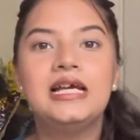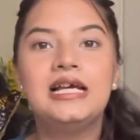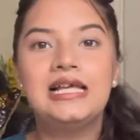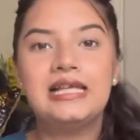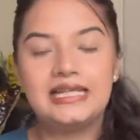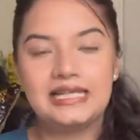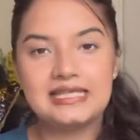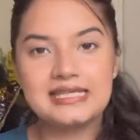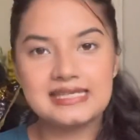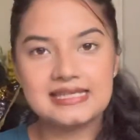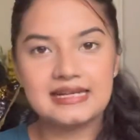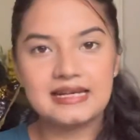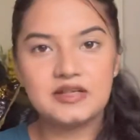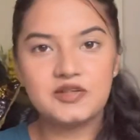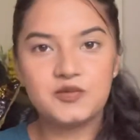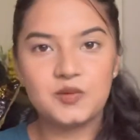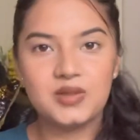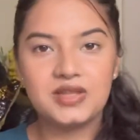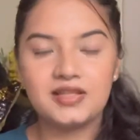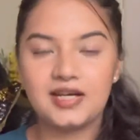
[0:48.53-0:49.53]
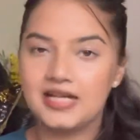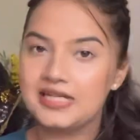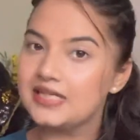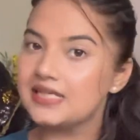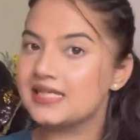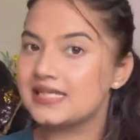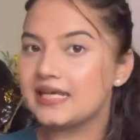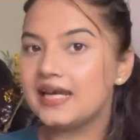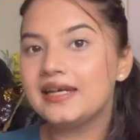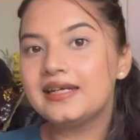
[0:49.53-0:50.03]
Let's start with
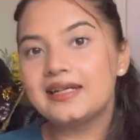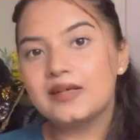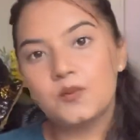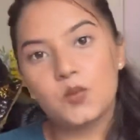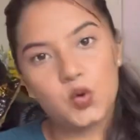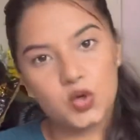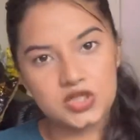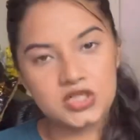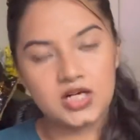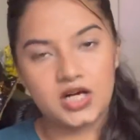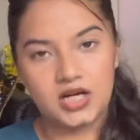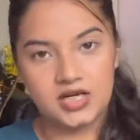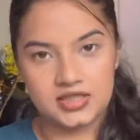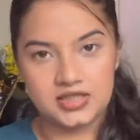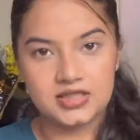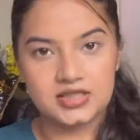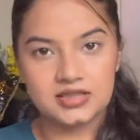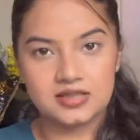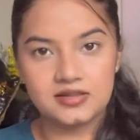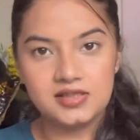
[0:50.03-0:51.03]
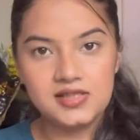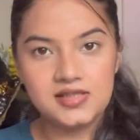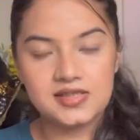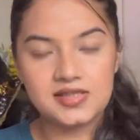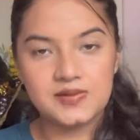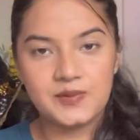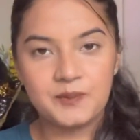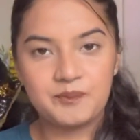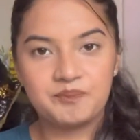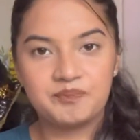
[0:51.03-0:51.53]
understanding what are articles,
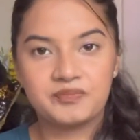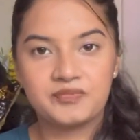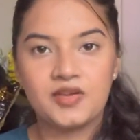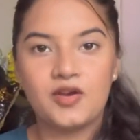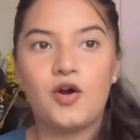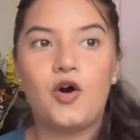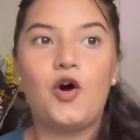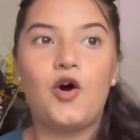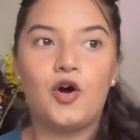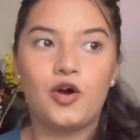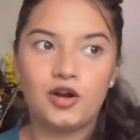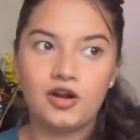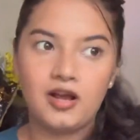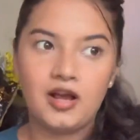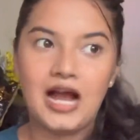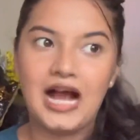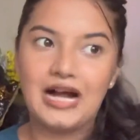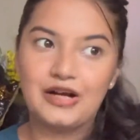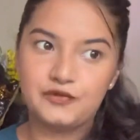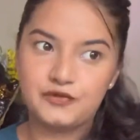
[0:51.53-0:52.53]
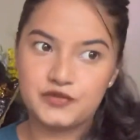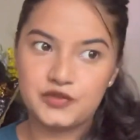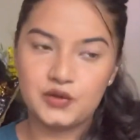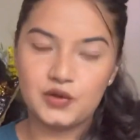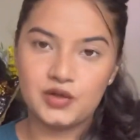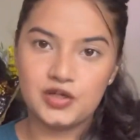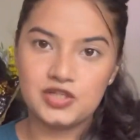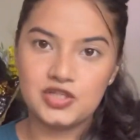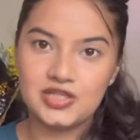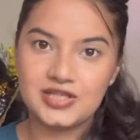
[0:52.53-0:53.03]
or auf
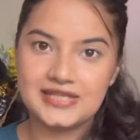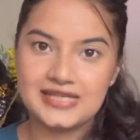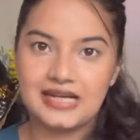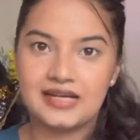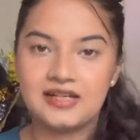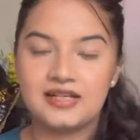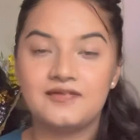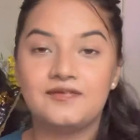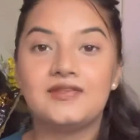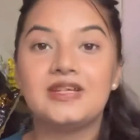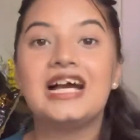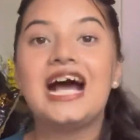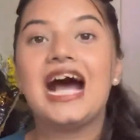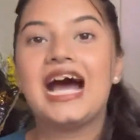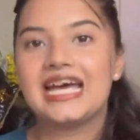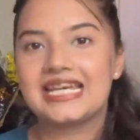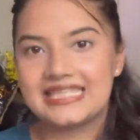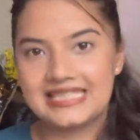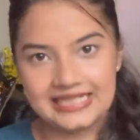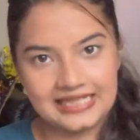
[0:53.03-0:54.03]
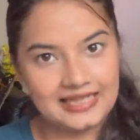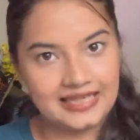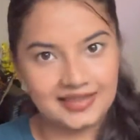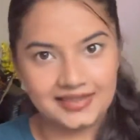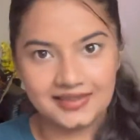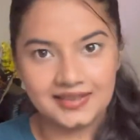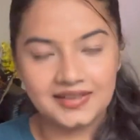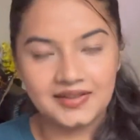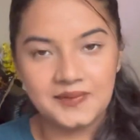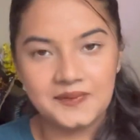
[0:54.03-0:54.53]
Deutsch sagen wir Artikel.
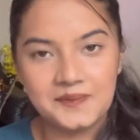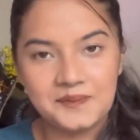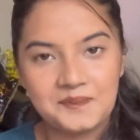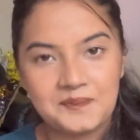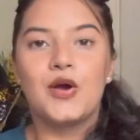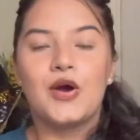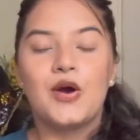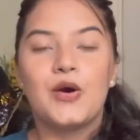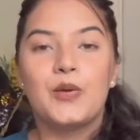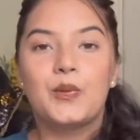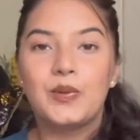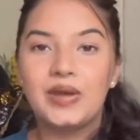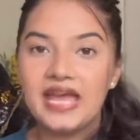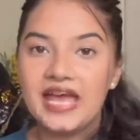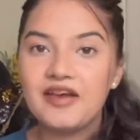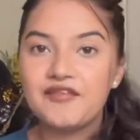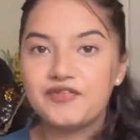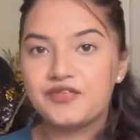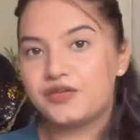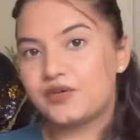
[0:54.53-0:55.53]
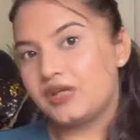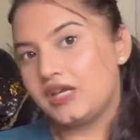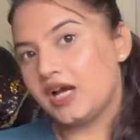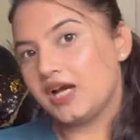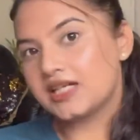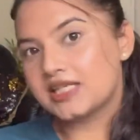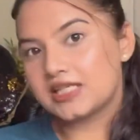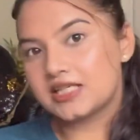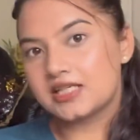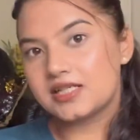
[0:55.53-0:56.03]
We have 3
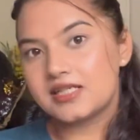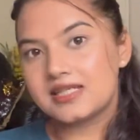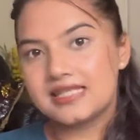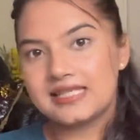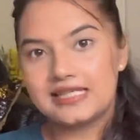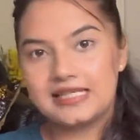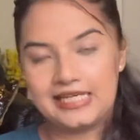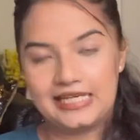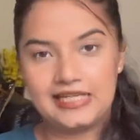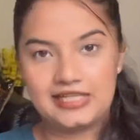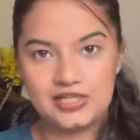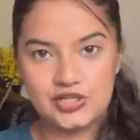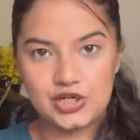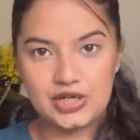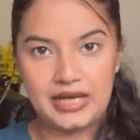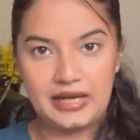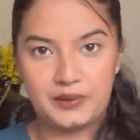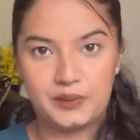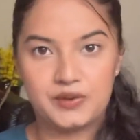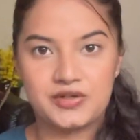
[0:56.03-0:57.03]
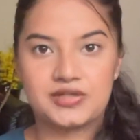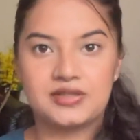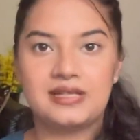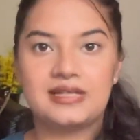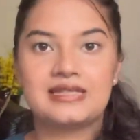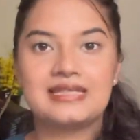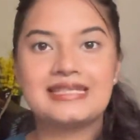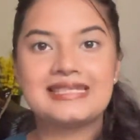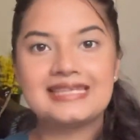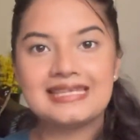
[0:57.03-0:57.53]
articles in English language, that
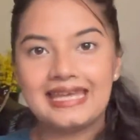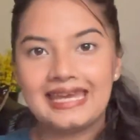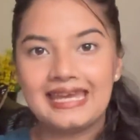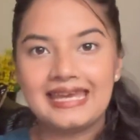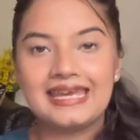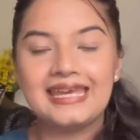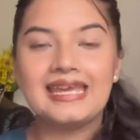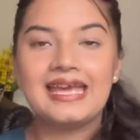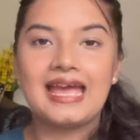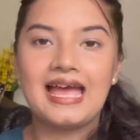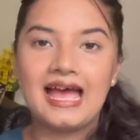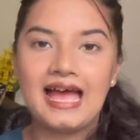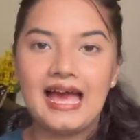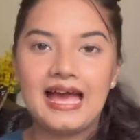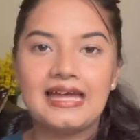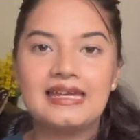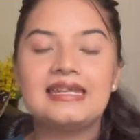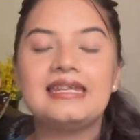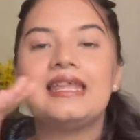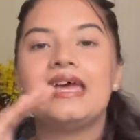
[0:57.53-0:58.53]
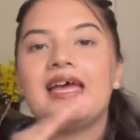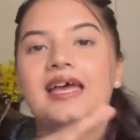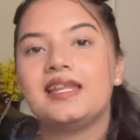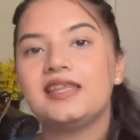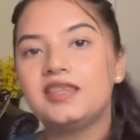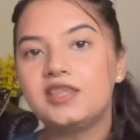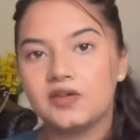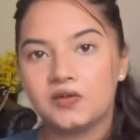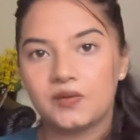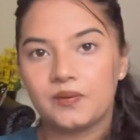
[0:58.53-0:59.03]
is a, an
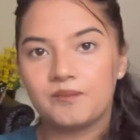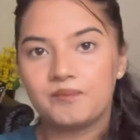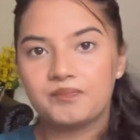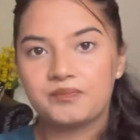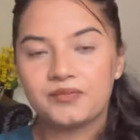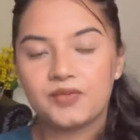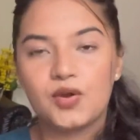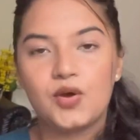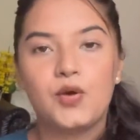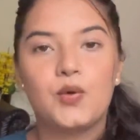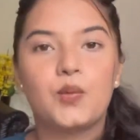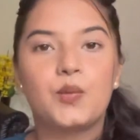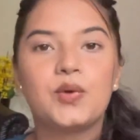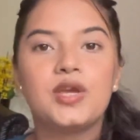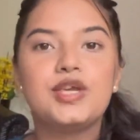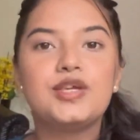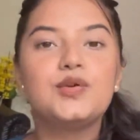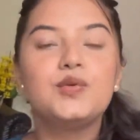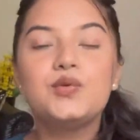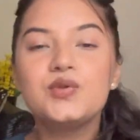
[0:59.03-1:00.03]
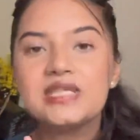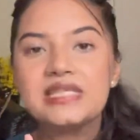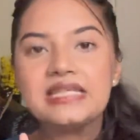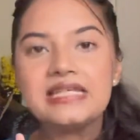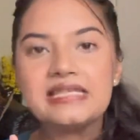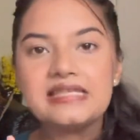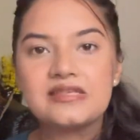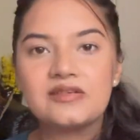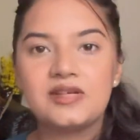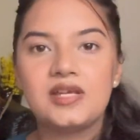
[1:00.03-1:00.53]
and the. We use these
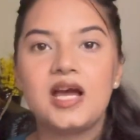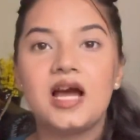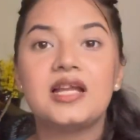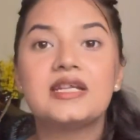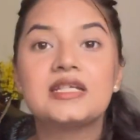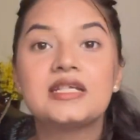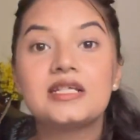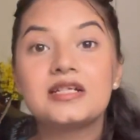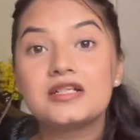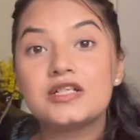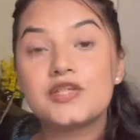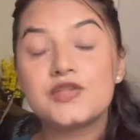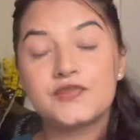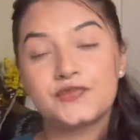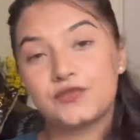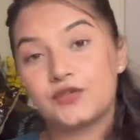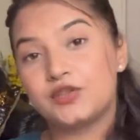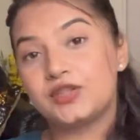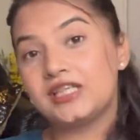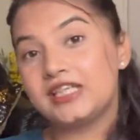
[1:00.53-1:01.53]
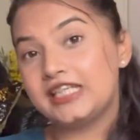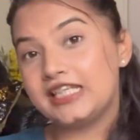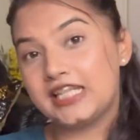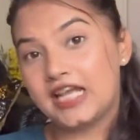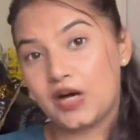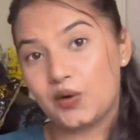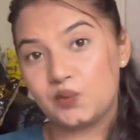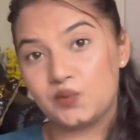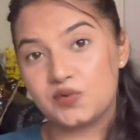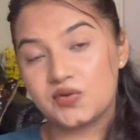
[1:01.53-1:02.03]
3 articles for the
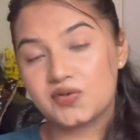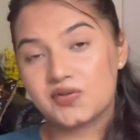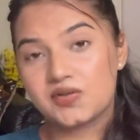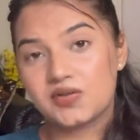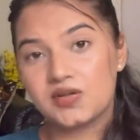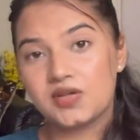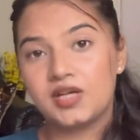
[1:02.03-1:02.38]
nouns.